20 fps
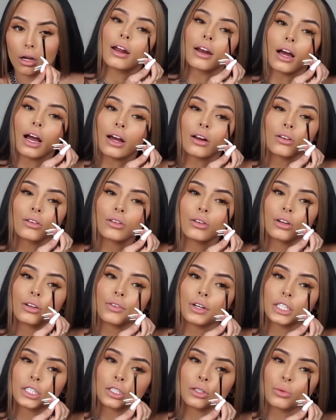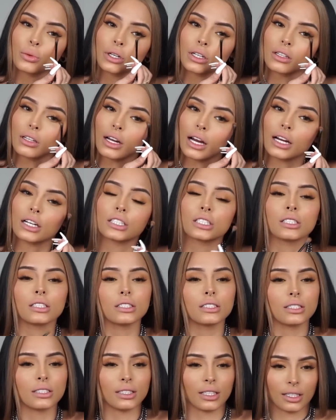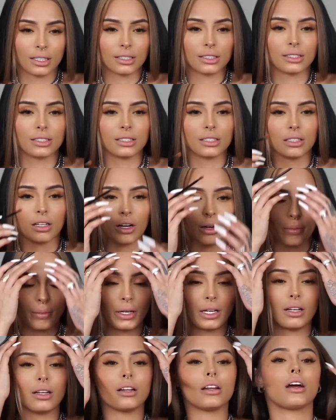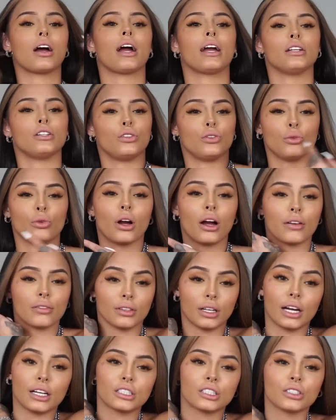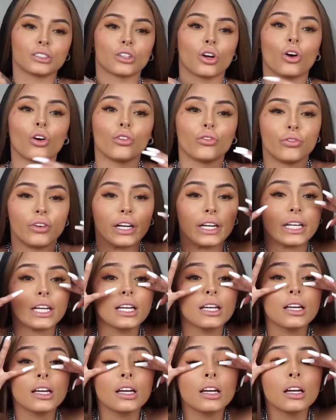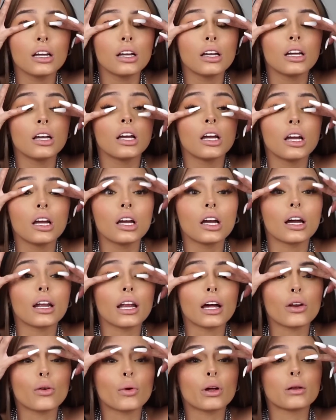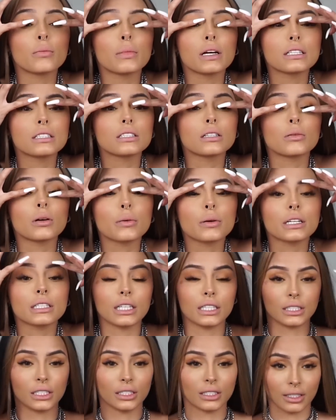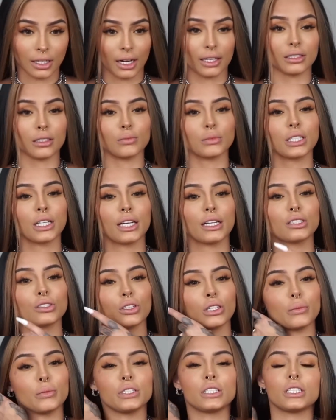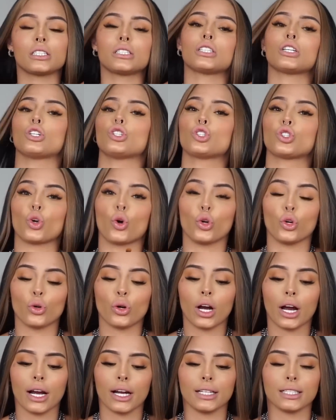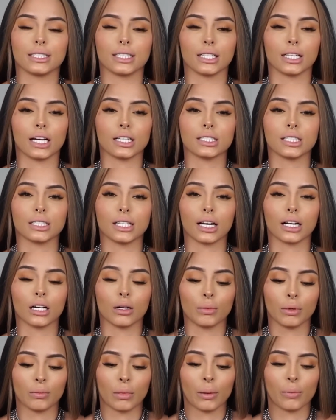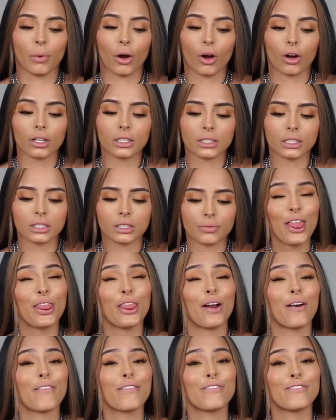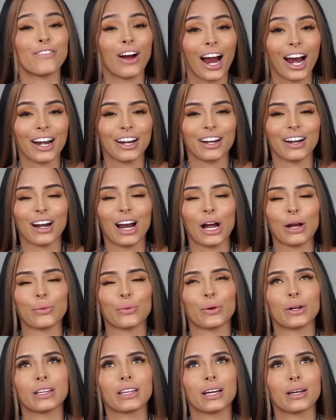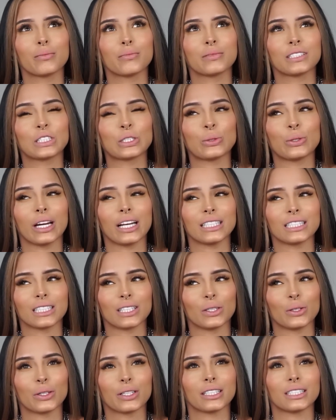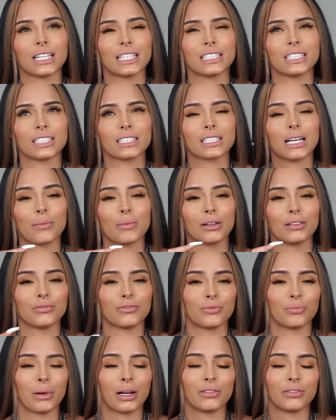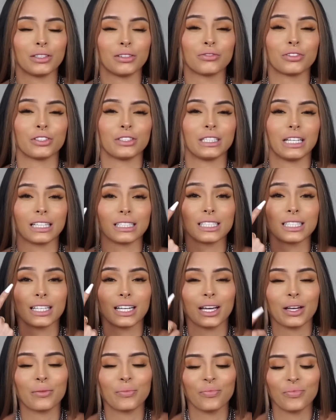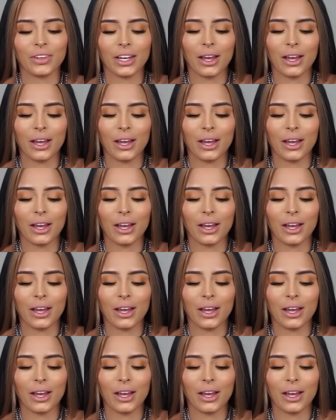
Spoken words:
And I don't know if I should wear lashes, since, I mean, I do have lashes already. And I don't want to mess them up because I just got them today. So let me just show you guys the lashes that come in my box. They're fire. I wore them 2 days ago because I just got my refill yesterday.